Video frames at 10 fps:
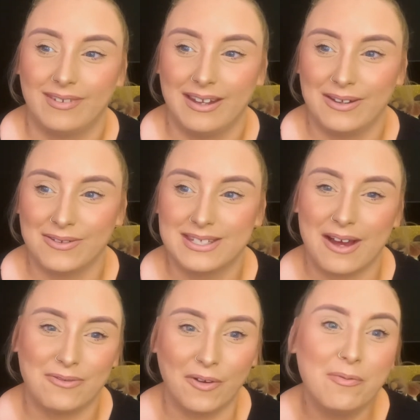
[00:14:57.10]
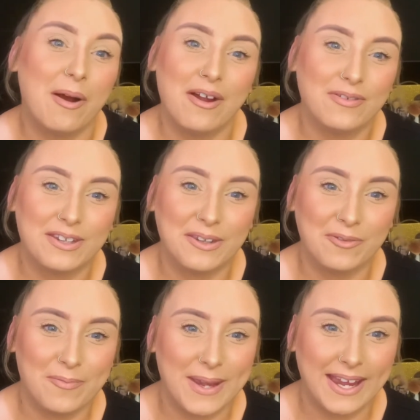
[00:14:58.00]
you know, sound off about everything that
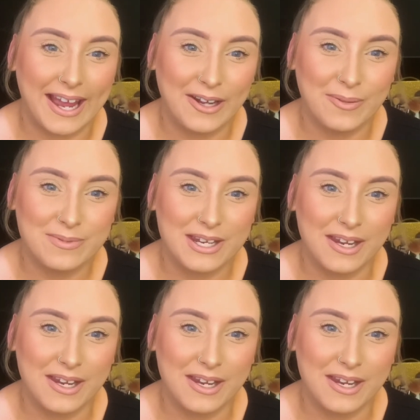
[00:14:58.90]
we've been getting up to.